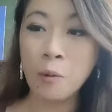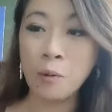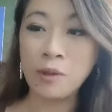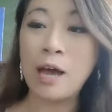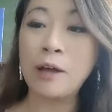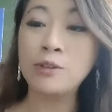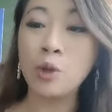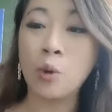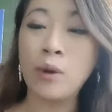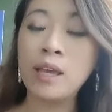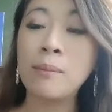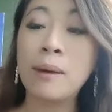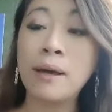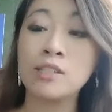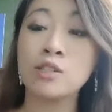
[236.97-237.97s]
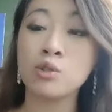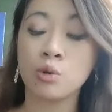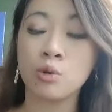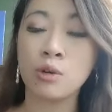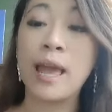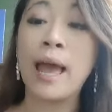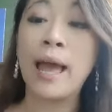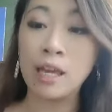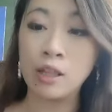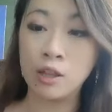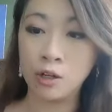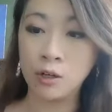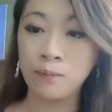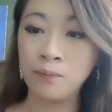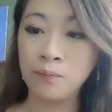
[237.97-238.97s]
without knowing about his story
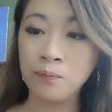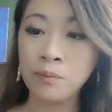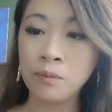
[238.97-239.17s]
either.